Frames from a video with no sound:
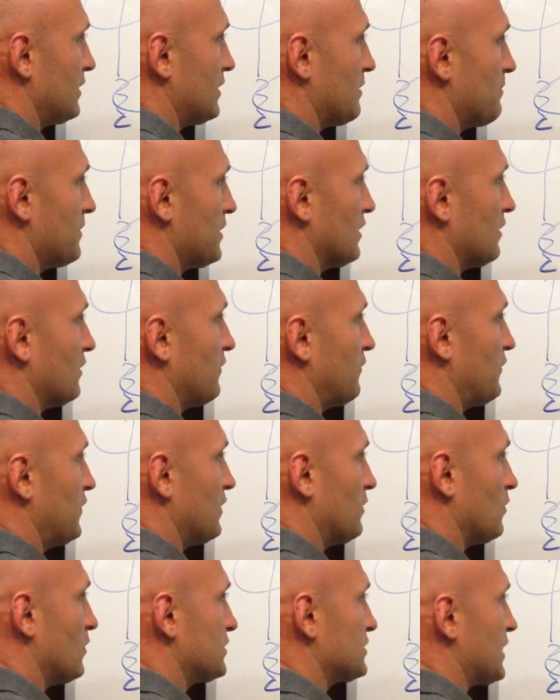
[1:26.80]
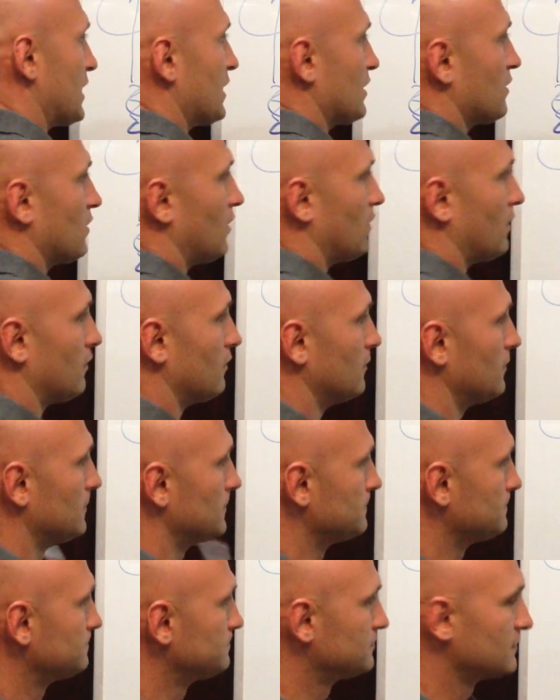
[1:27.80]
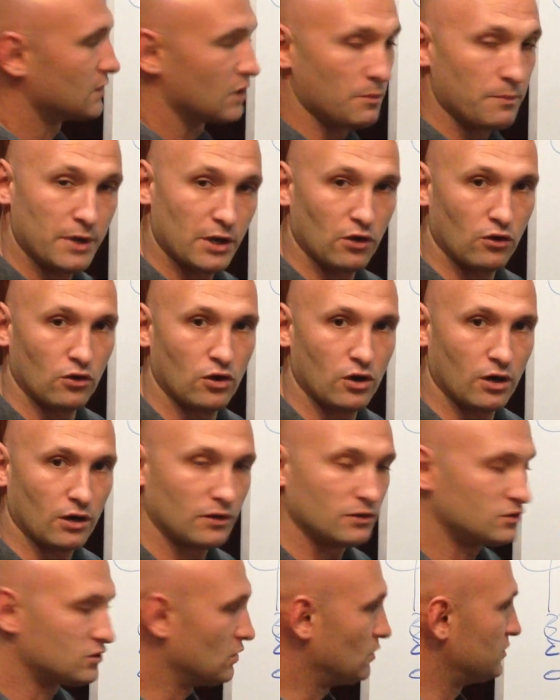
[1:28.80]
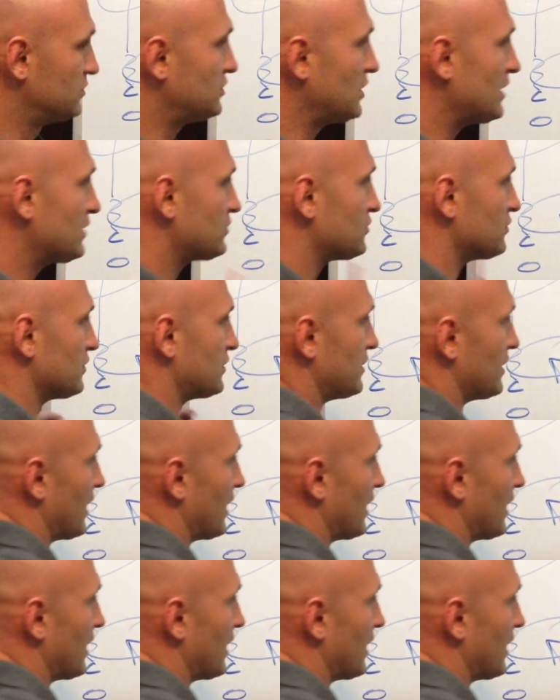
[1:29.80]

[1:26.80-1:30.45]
in the middle of the field, which I call the middle hook. So essentially you